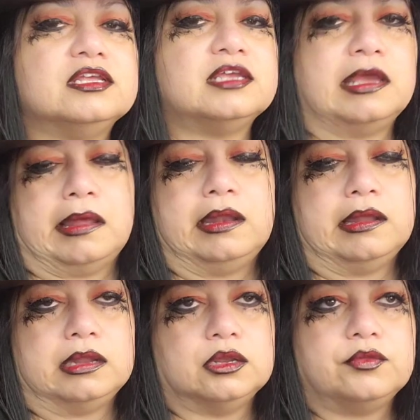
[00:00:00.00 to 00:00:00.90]
They can't,
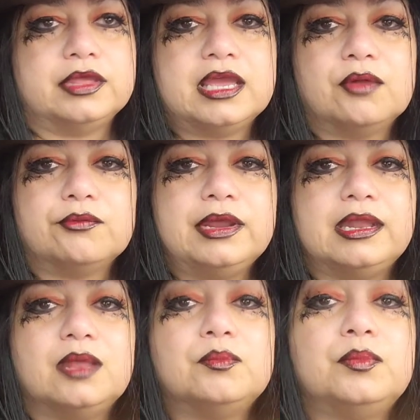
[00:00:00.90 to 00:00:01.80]
I know they can't read
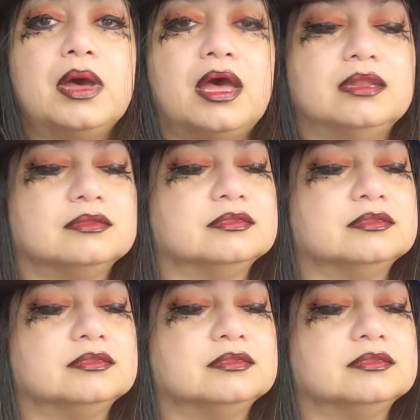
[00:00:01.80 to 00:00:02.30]
it, but